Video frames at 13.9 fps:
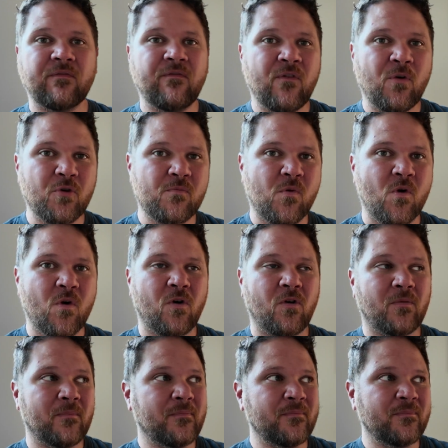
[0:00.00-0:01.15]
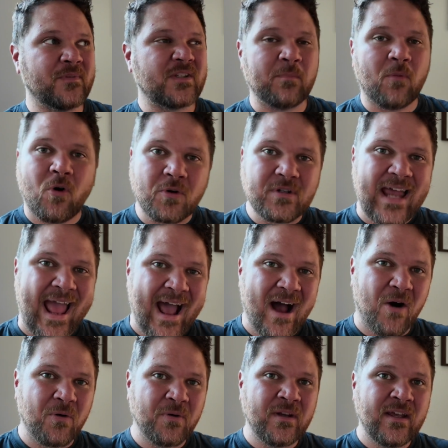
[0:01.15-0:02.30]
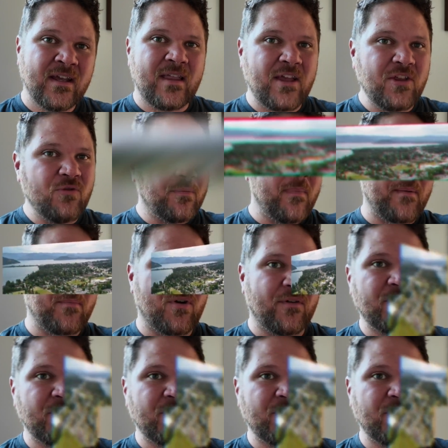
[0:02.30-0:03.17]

affordable small town that you remember